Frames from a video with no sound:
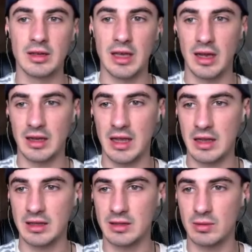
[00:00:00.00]
Yeah,
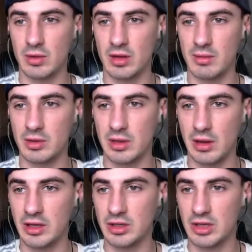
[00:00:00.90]
again, this is one of the most
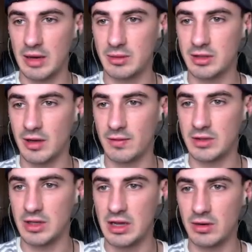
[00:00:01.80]
liked chapters I've
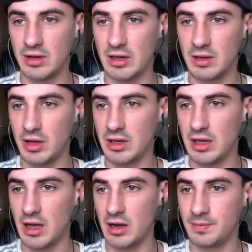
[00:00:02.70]
seen on here. Bloody
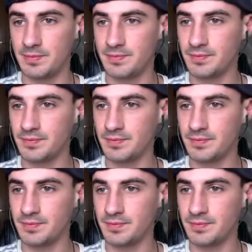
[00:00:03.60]
hell.